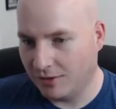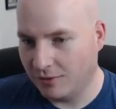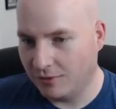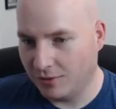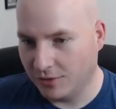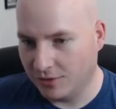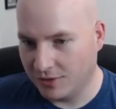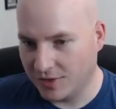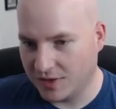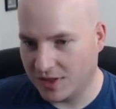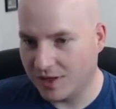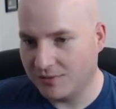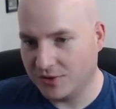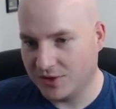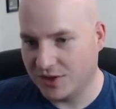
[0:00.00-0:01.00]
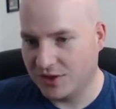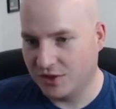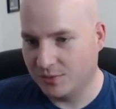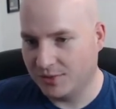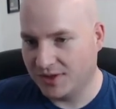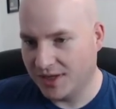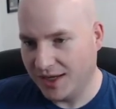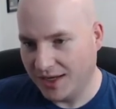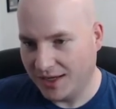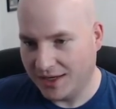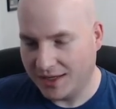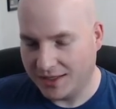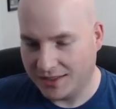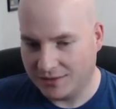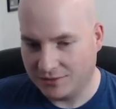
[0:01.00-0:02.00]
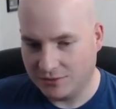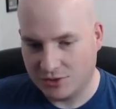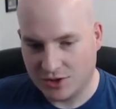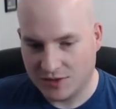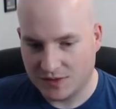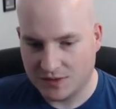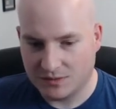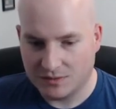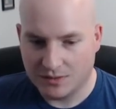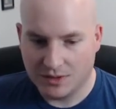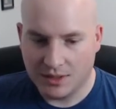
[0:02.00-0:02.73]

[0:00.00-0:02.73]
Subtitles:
overheard his conversation with the AI, and she's